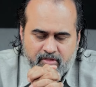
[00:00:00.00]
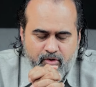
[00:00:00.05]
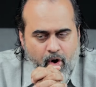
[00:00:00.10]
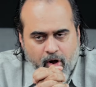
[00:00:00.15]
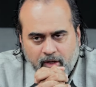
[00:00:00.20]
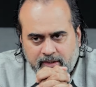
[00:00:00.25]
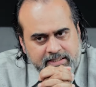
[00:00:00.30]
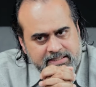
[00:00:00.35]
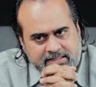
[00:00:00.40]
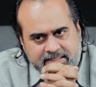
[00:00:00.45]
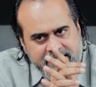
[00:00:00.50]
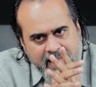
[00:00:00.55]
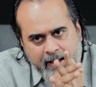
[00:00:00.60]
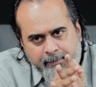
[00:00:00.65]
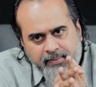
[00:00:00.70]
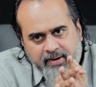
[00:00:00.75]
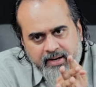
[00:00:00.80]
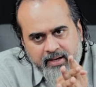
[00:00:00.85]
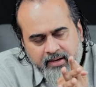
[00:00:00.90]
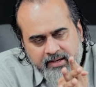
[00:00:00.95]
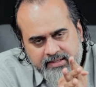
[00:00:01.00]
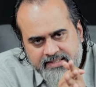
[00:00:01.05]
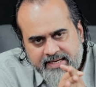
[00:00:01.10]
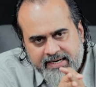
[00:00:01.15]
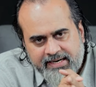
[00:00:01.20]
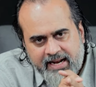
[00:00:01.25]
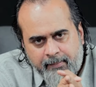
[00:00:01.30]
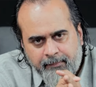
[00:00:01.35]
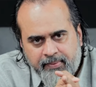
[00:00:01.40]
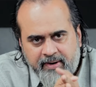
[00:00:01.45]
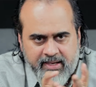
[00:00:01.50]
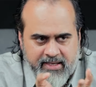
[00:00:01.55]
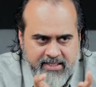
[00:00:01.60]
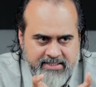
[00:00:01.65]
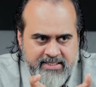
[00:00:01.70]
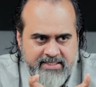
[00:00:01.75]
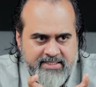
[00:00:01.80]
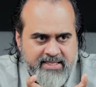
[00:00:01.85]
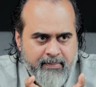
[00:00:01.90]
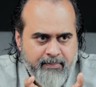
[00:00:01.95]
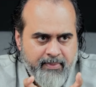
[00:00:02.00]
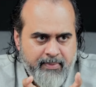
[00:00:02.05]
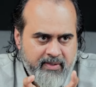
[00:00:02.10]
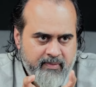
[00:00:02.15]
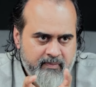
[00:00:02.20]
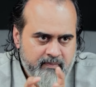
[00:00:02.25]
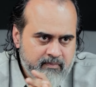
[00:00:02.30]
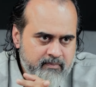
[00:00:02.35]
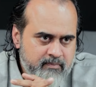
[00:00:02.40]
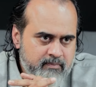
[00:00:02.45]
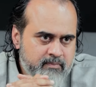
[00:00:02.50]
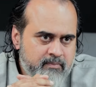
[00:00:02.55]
So, all this is happening. Is that happening? Is it happening?